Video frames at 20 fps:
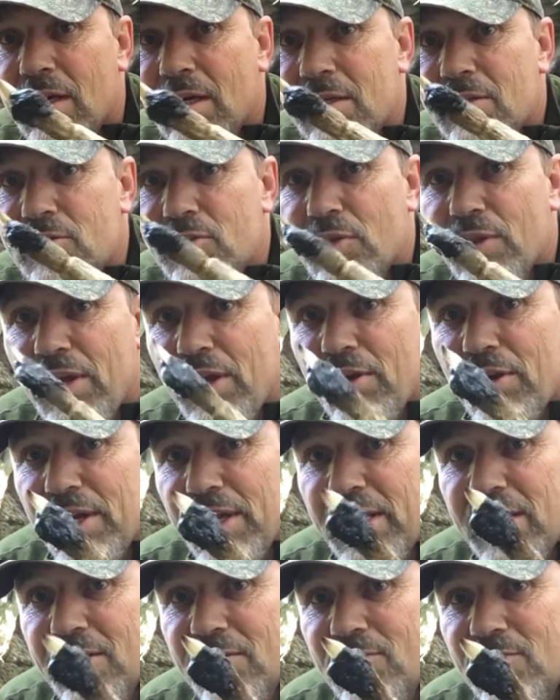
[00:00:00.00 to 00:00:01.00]
So there it
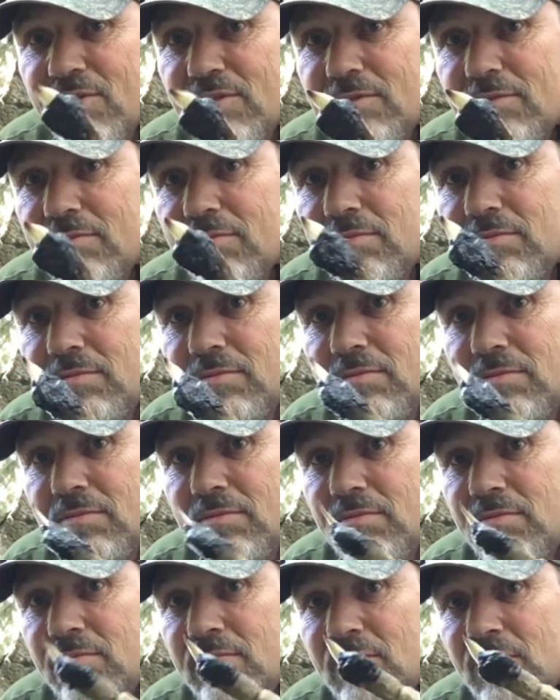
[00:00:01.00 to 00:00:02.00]
is.
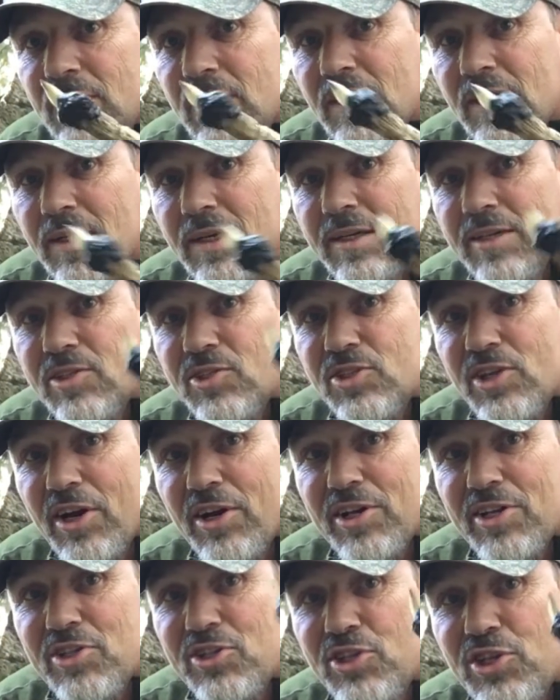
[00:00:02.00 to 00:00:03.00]

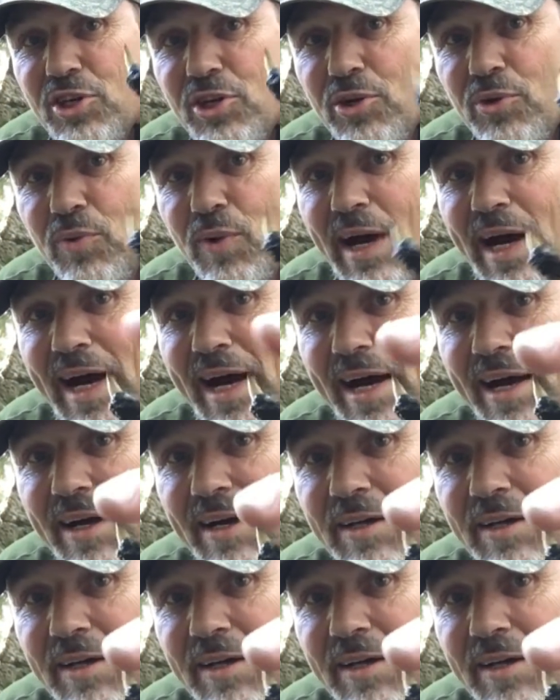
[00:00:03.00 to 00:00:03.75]
Started to